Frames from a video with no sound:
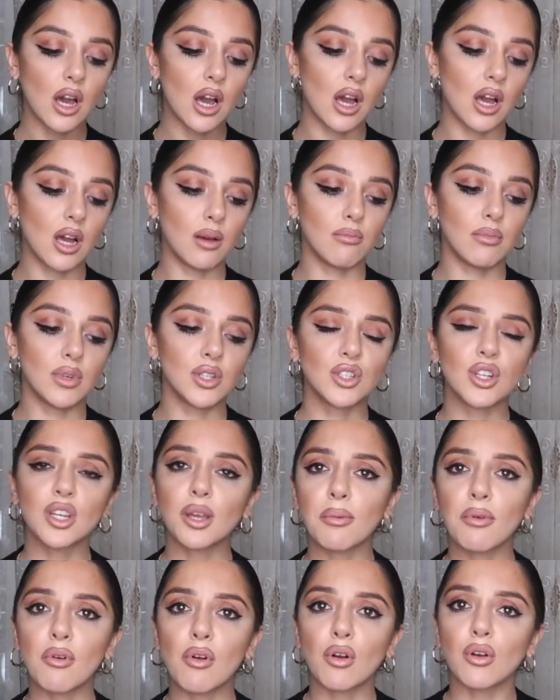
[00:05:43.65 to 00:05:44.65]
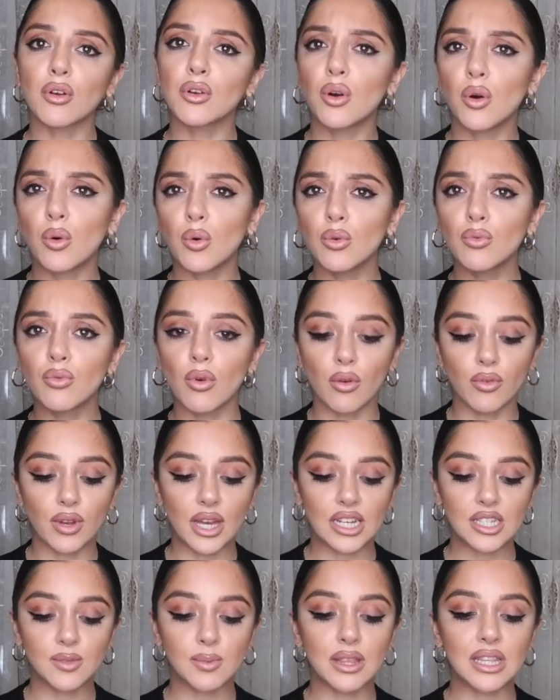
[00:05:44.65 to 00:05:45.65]
Um, don't get me wrong, not all roll
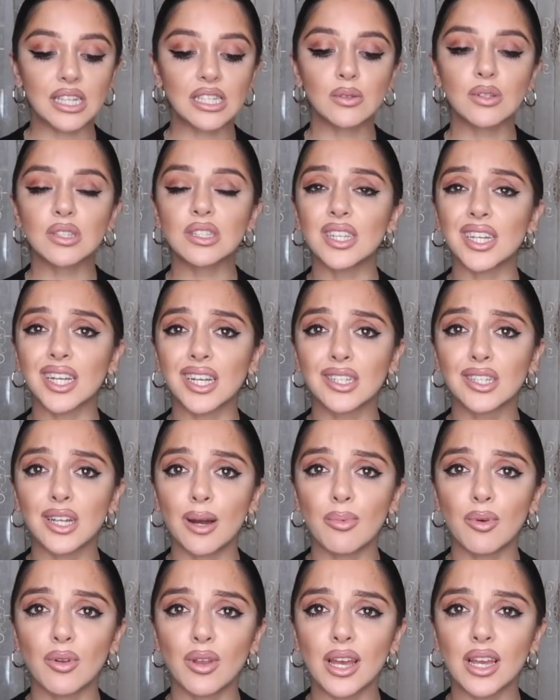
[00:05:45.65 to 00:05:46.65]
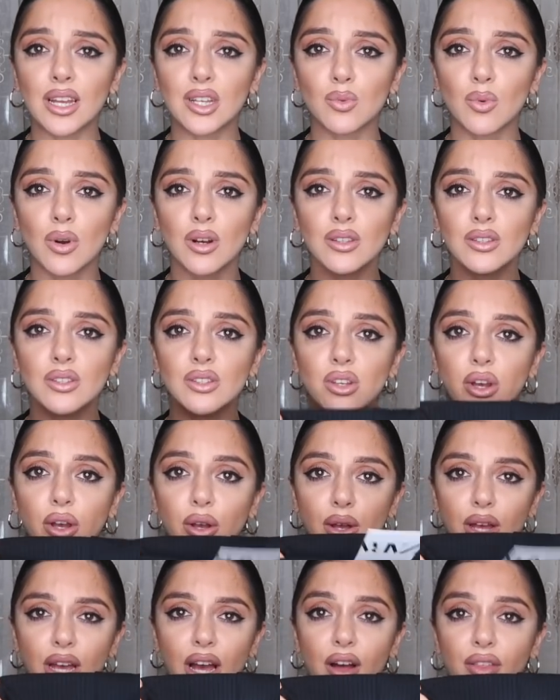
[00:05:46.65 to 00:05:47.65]
necks, but this one's like a double layered one,
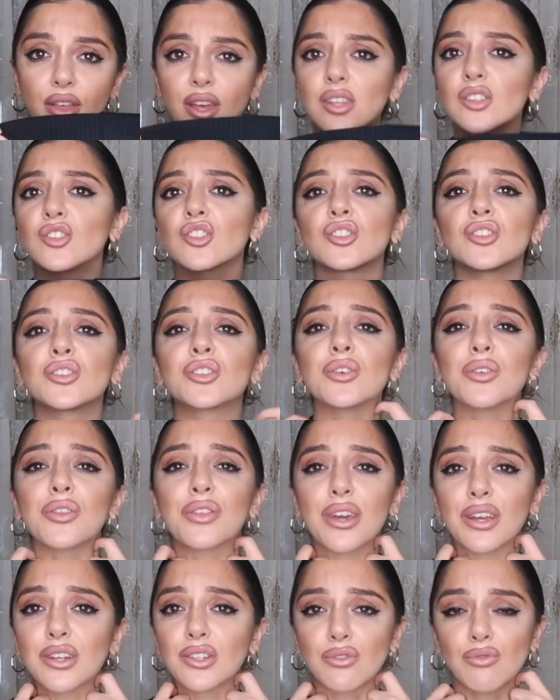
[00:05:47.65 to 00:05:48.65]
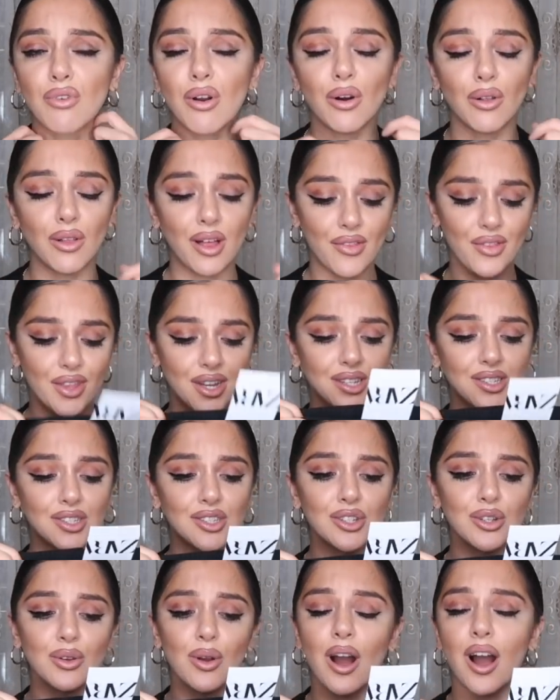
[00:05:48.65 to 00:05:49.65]
so I think it's just too thick to roll and then
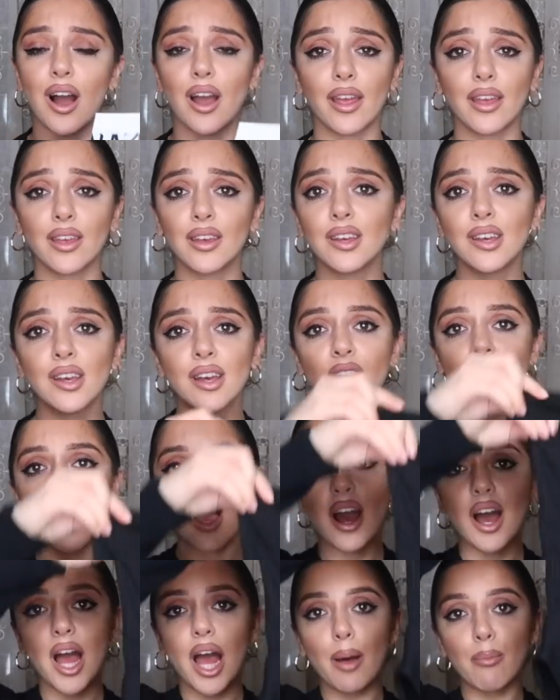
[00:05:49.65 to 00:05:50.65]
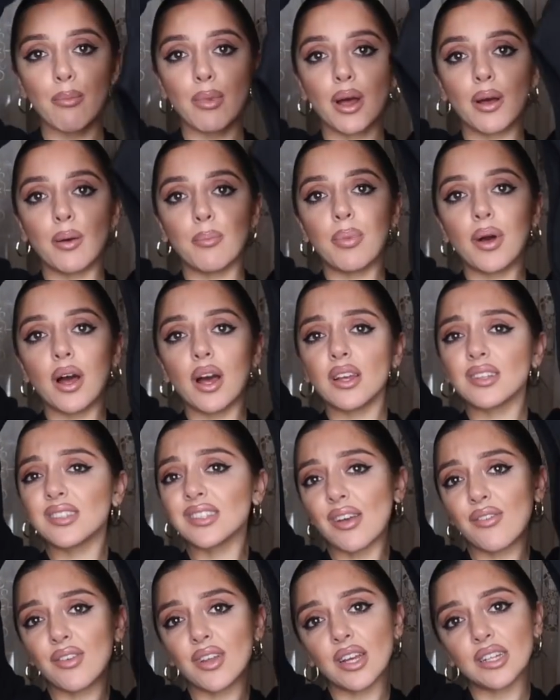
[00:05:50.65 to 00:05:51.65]
it's too high. Um, but
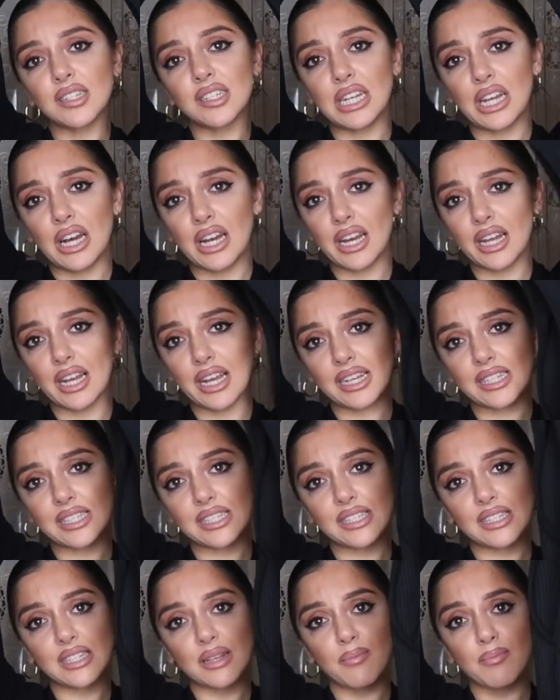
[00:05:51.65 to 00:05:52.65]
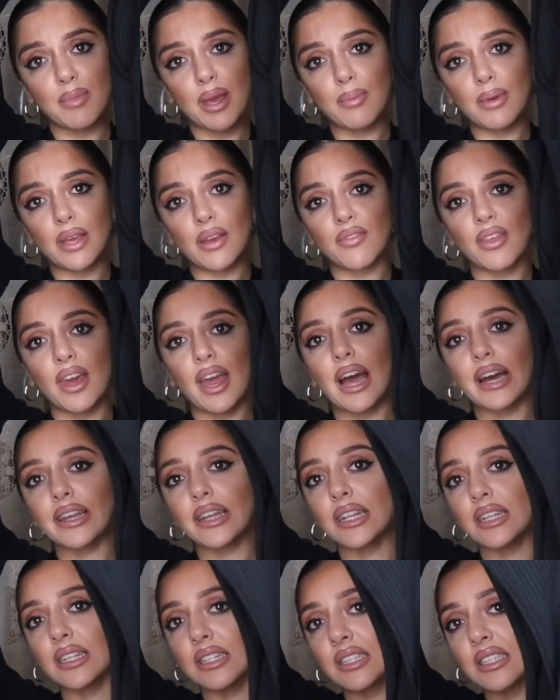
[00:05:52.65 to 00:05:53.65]
seven ninety-nine, I guess maybe if they
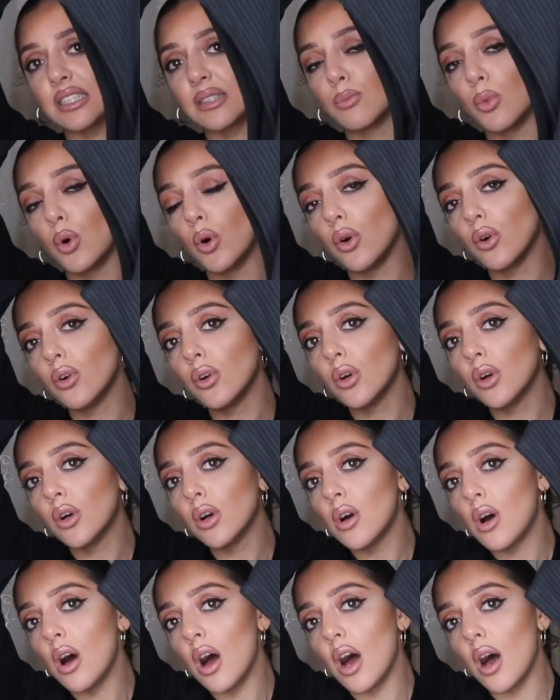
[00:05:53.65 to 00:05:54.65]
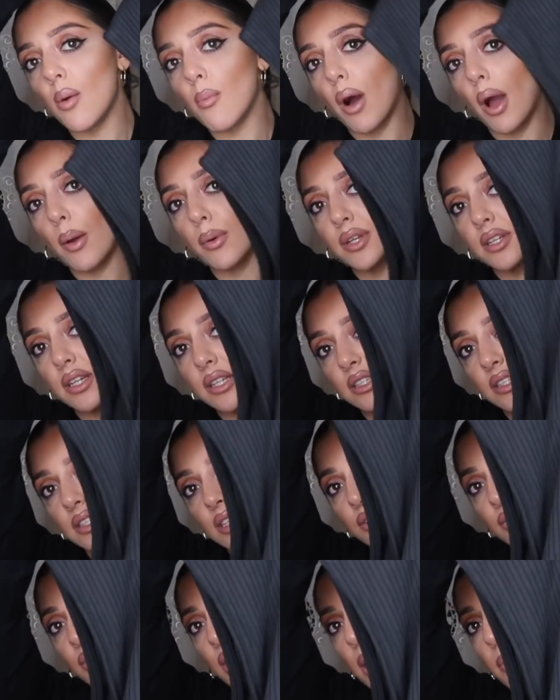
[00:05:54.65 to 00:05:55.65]
had it in a small, um, I would
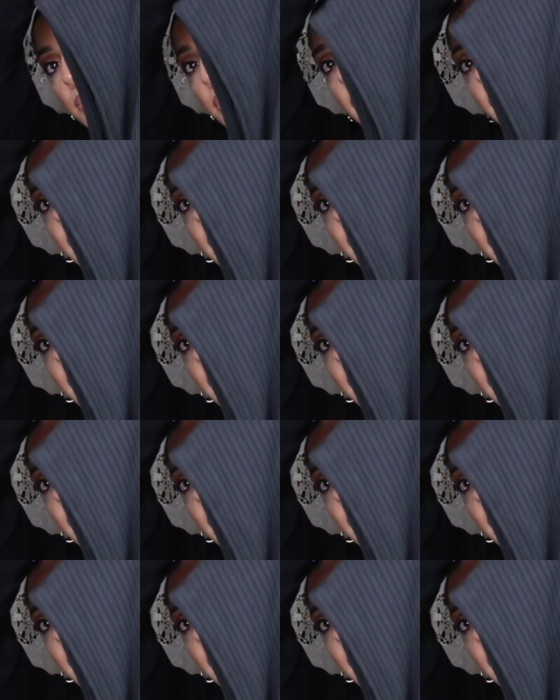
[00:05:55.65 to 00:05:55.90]
consider it.